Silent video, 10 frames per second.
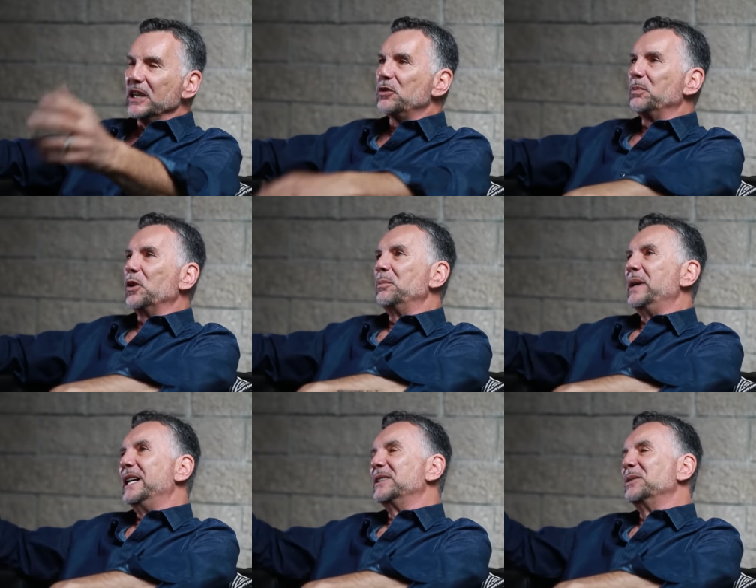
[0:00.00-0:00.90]
baseball
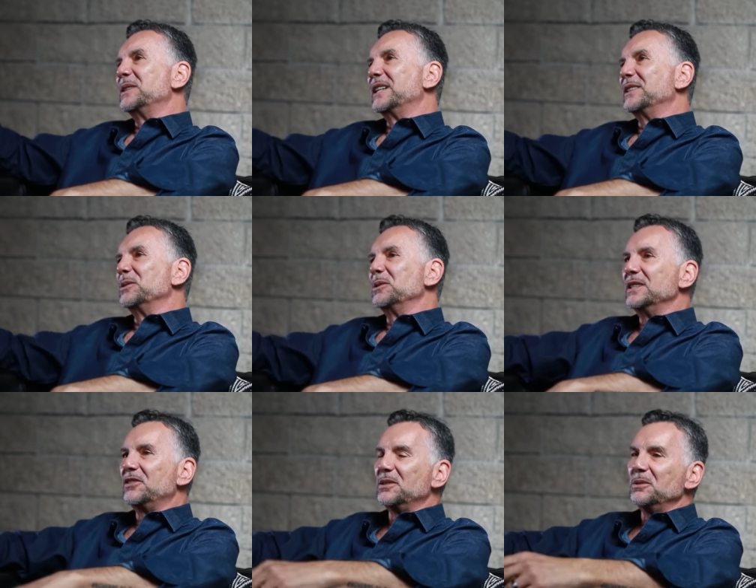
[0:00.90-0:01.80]
bat? Who did I do
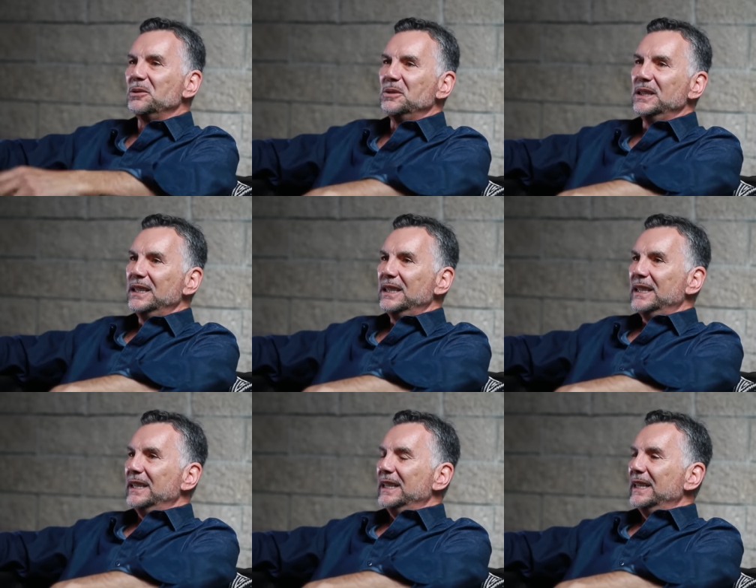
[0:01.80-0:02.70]
this to?
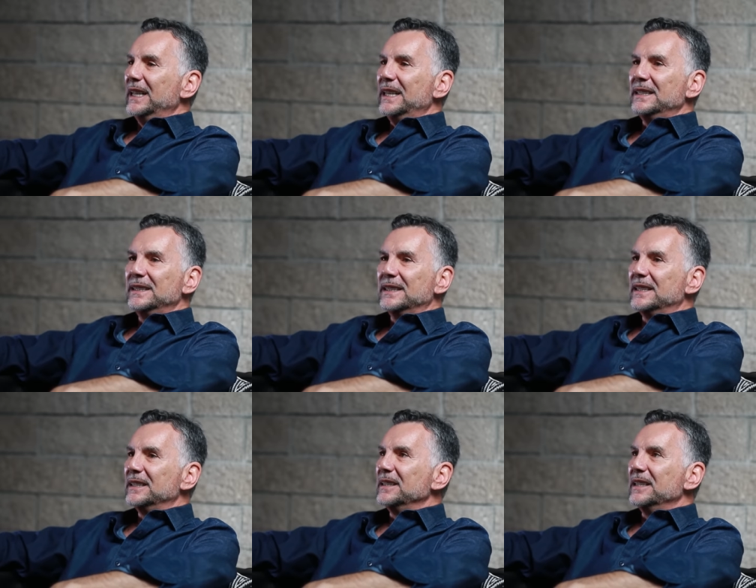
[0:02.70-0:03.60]
And yeah.
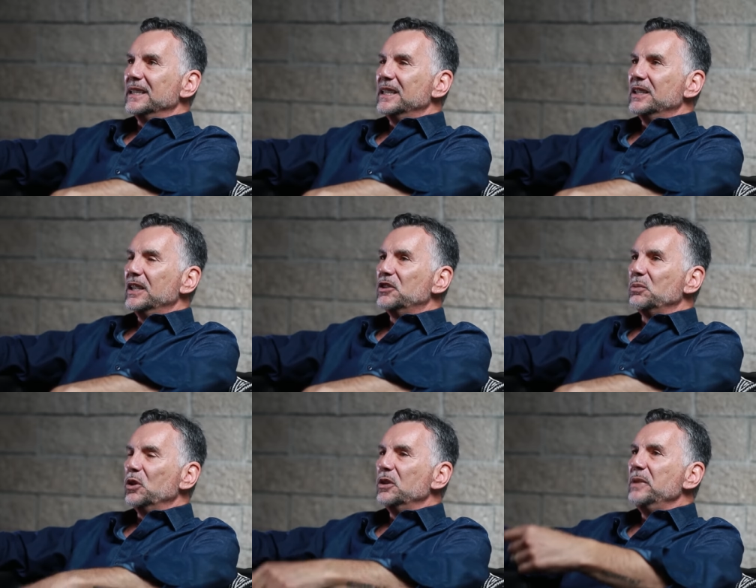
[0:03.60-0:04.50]
uh, it, it's
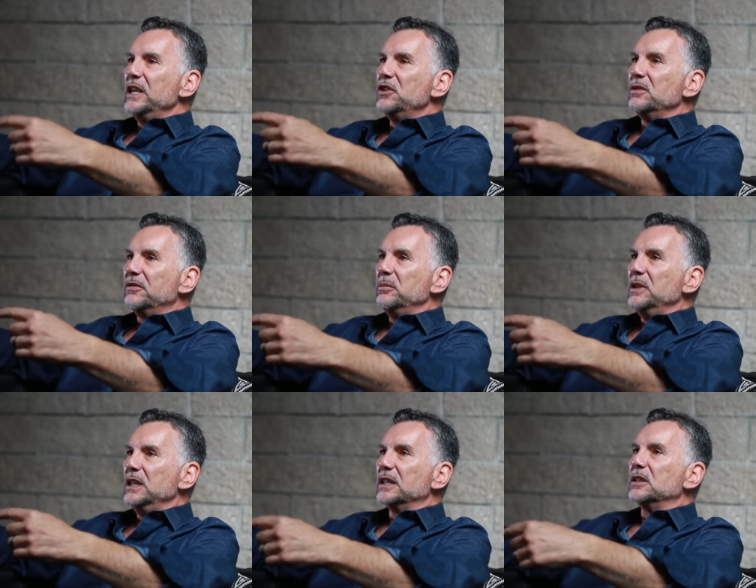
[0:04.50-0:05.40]
more amazing for
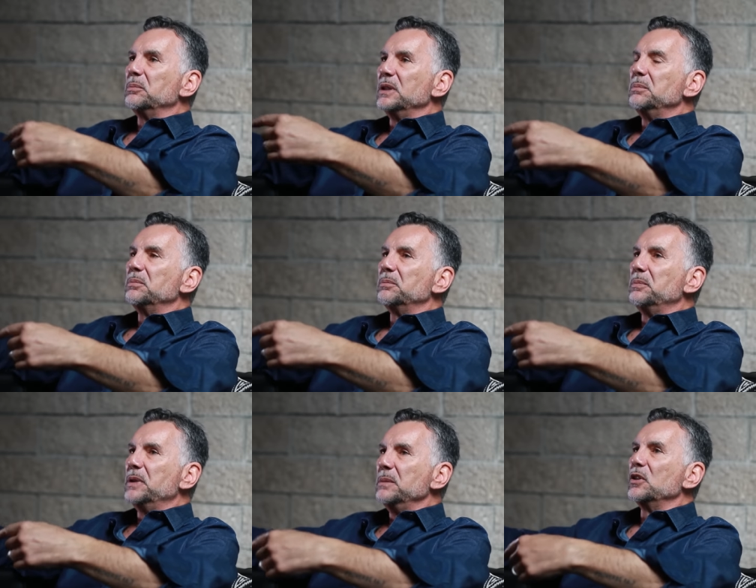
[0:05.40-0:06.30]
me that the pe-
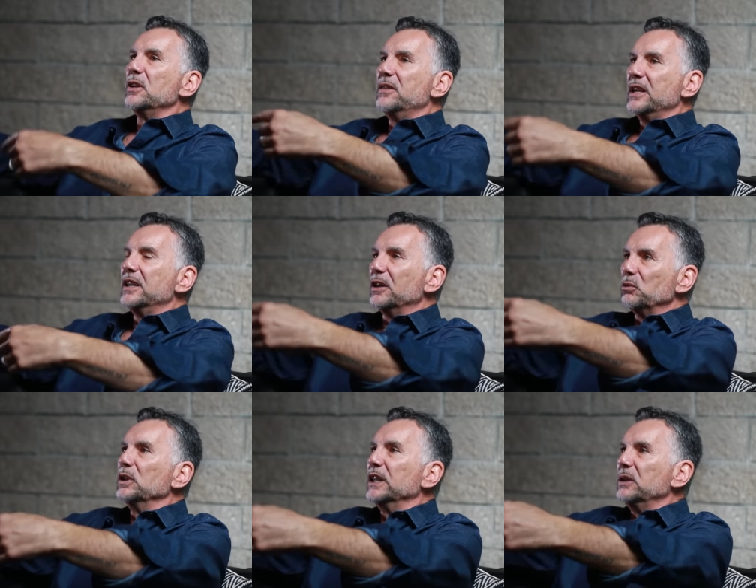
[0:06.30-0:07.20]
people are there
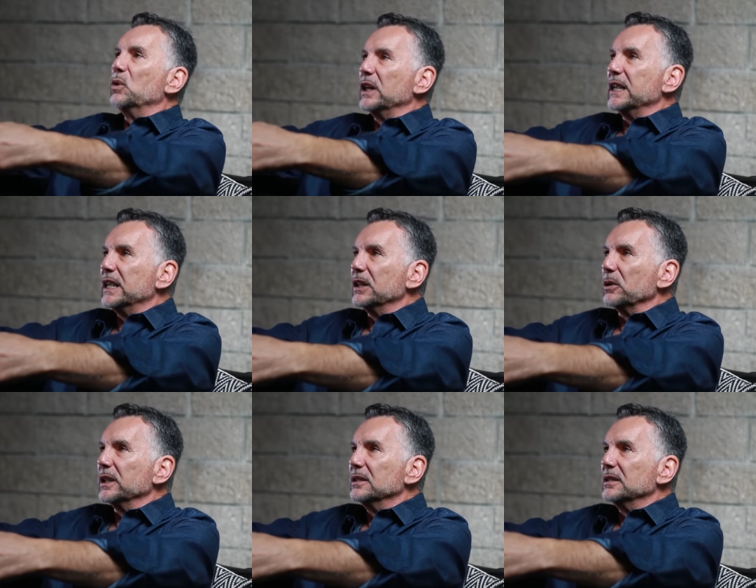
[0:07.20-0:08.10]
that really want to
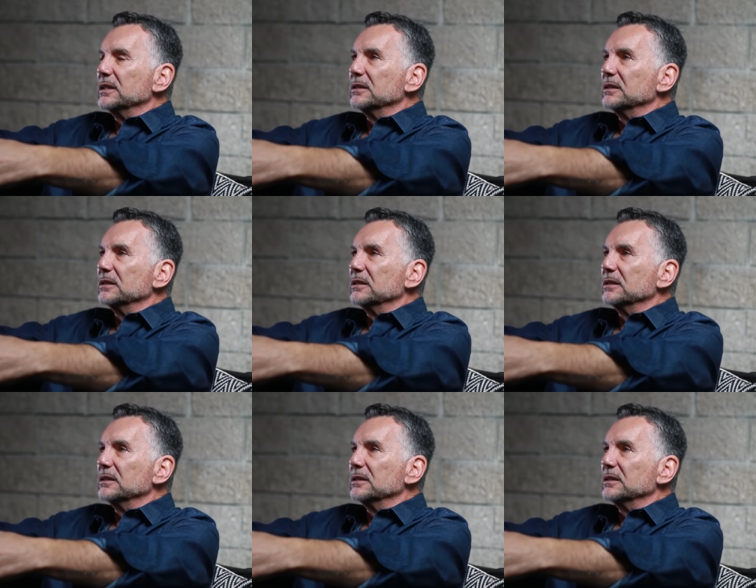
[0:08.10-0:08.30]
hear it,